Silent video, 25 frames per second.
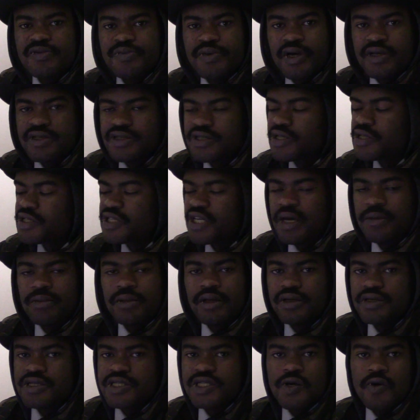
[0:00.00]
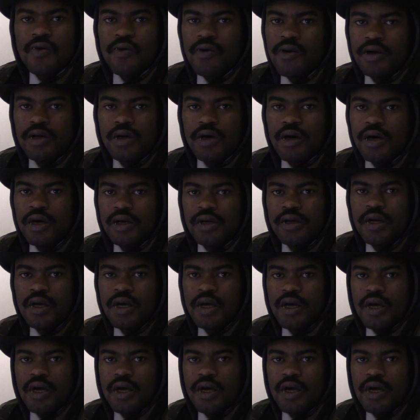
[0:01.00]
because of the same thing that's going on